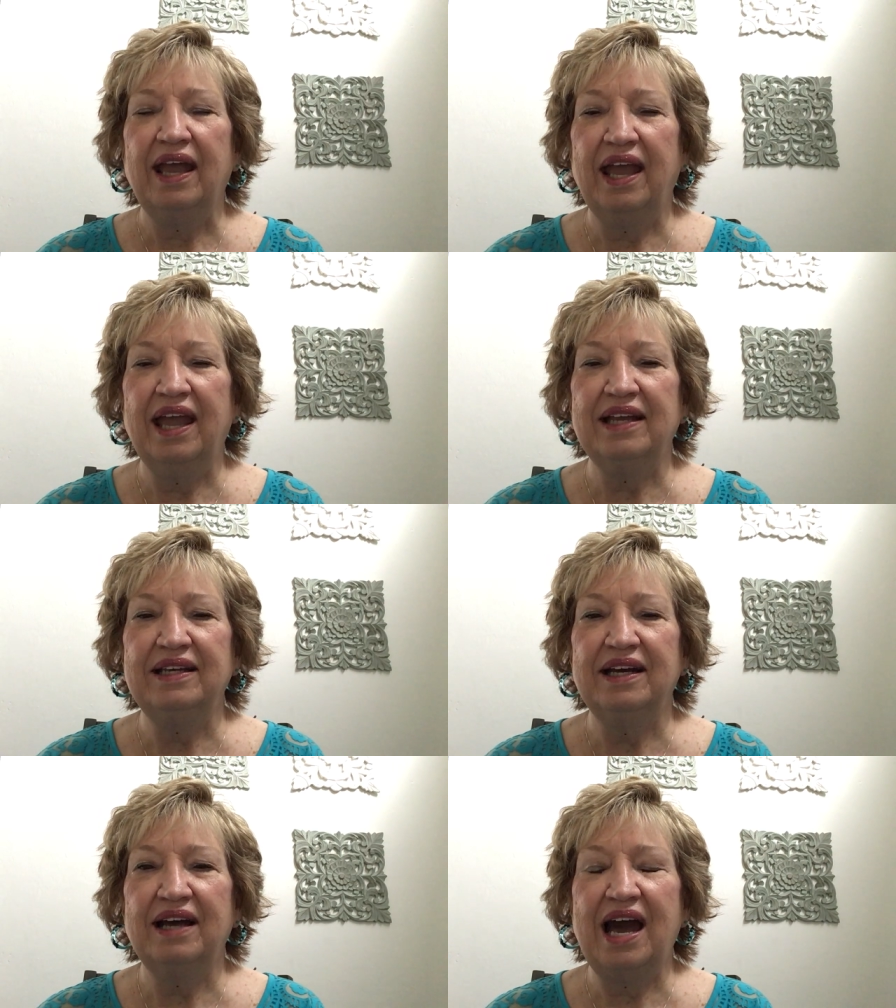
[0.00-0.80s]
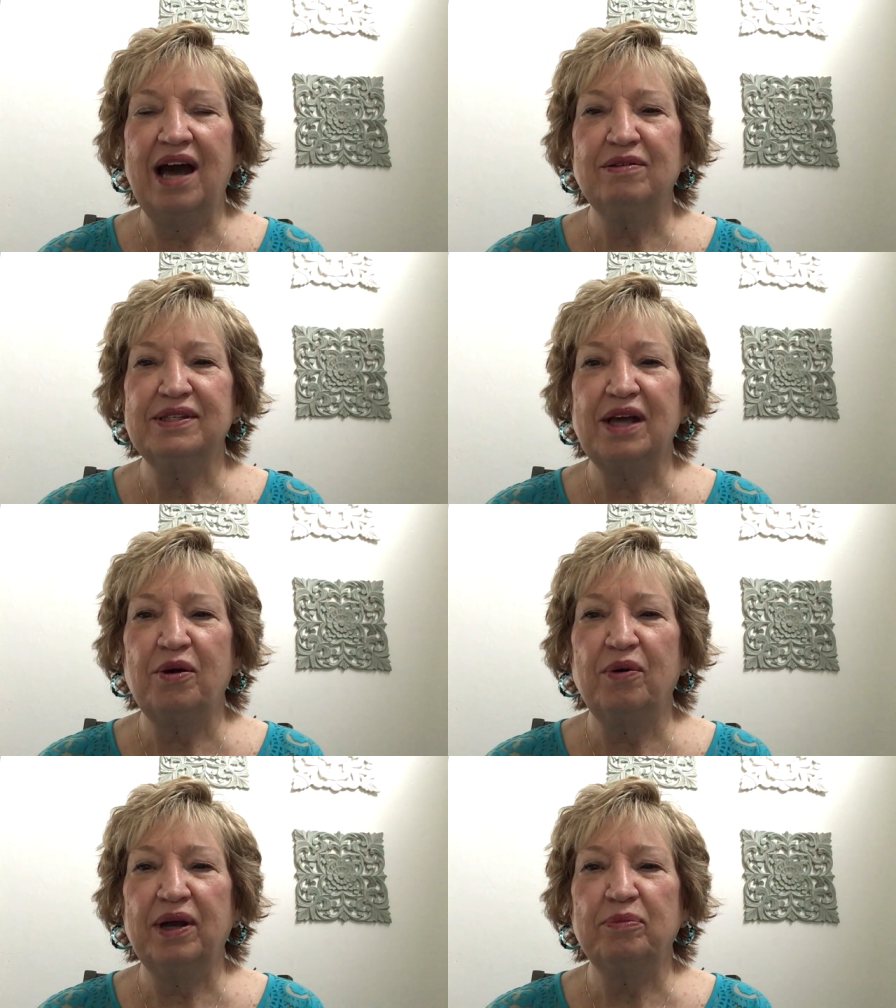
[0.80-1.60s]
And I
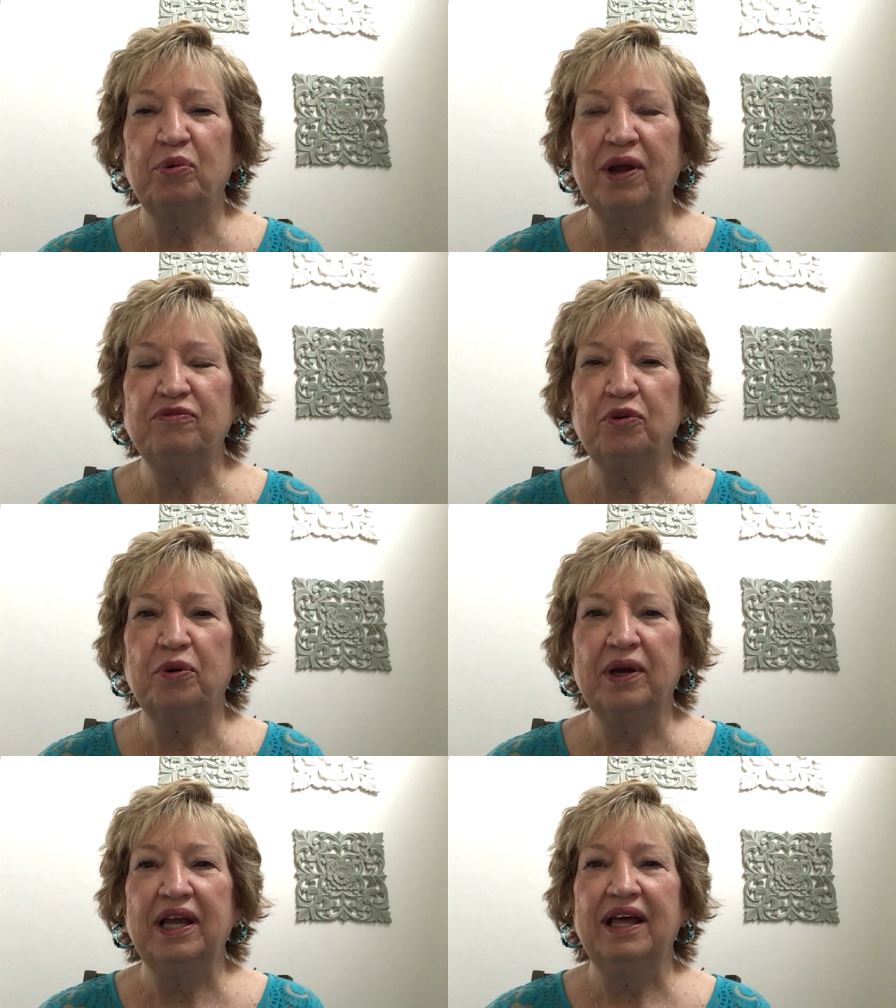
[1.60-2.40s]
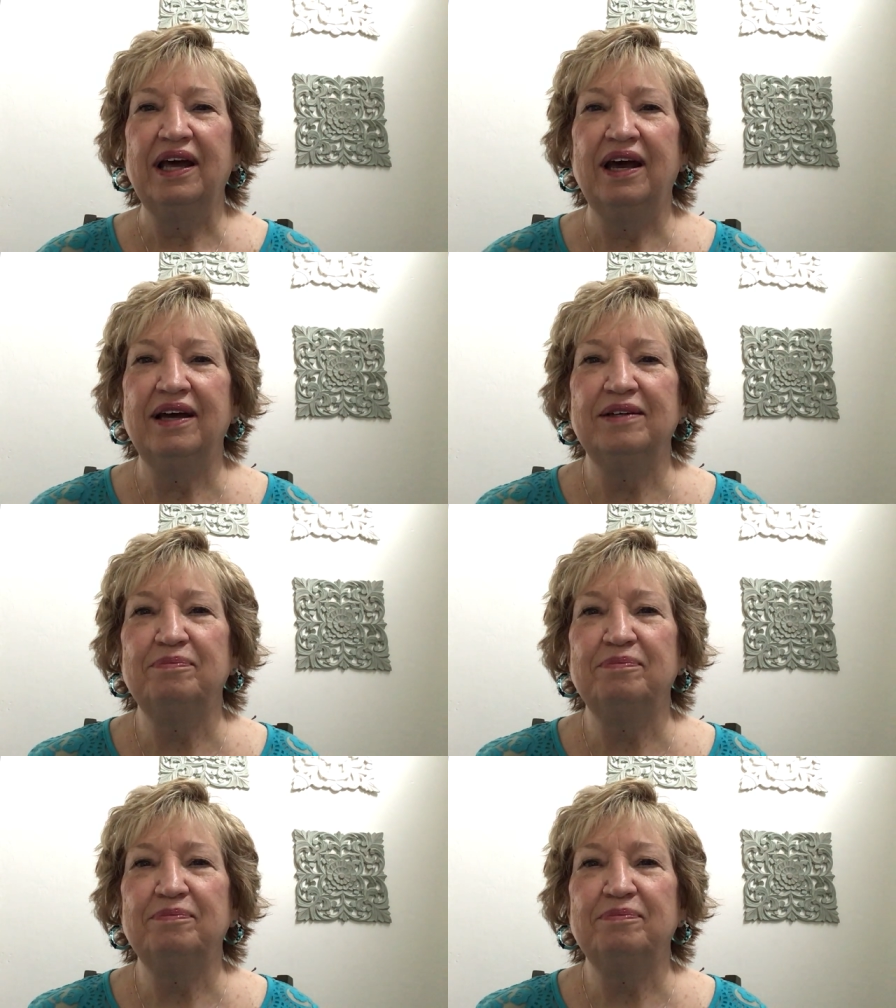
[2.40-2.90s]
also pray for uh,